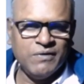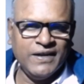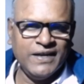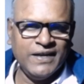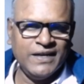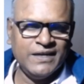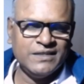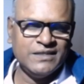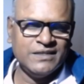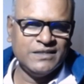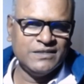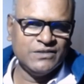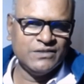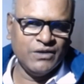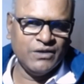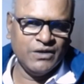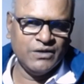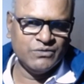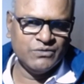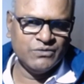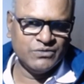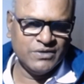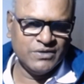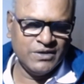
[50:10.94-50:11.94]
find the
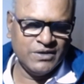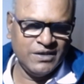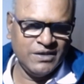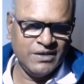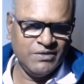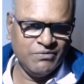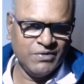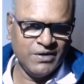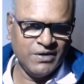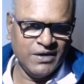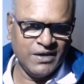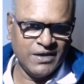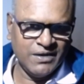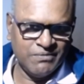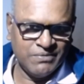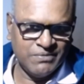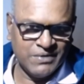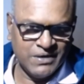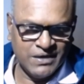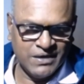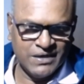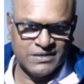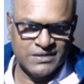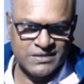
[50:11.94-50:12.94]
solution, even
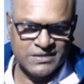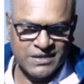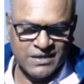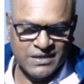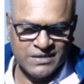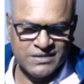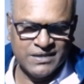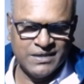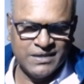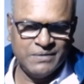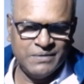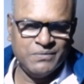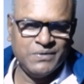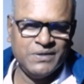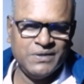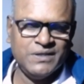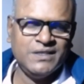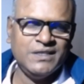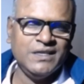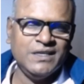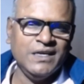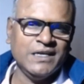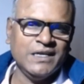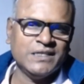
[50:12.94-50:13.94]
after discussing
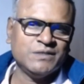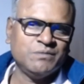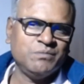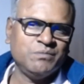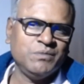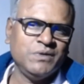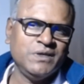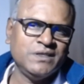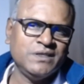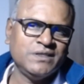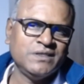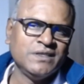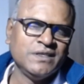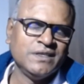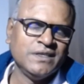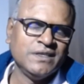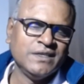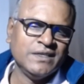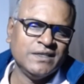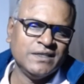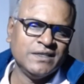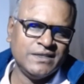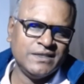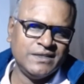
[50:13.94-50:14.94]
with the expert,
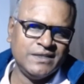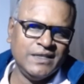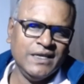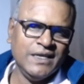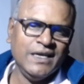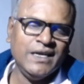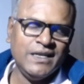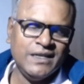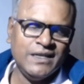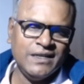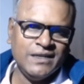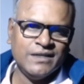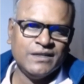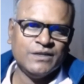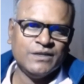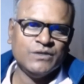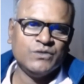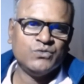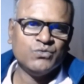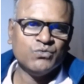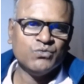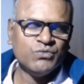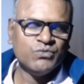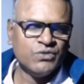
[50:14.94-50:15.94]
then
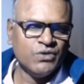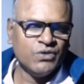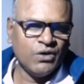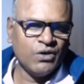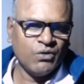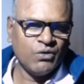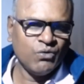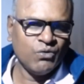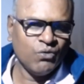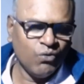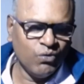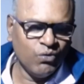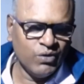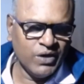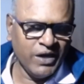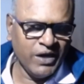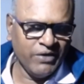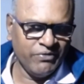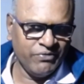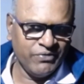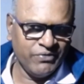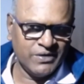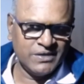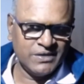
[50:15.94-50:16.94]
do your own
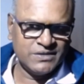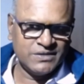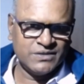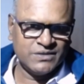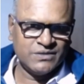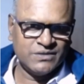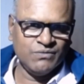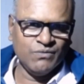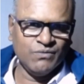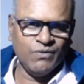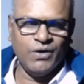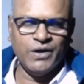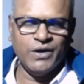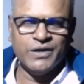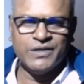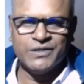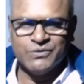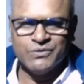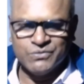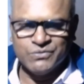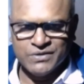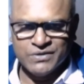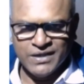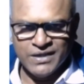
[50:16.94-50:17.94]
efforts,
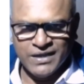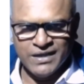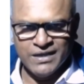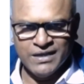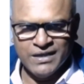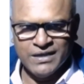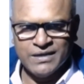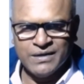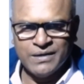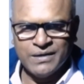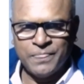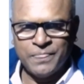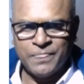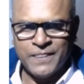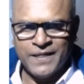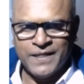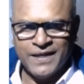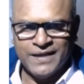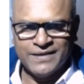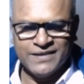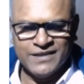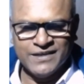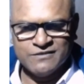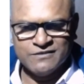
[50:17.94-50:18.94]
what you think.
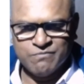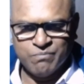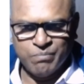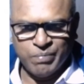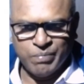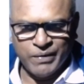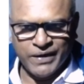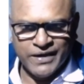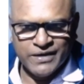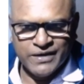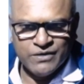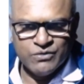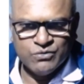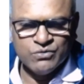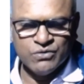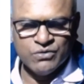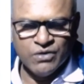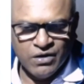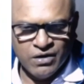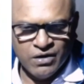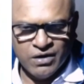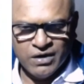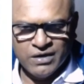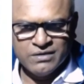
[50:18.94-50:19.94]
Just pray to
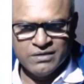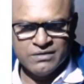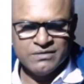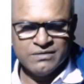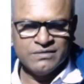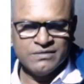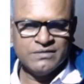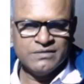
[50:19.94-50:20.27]
God.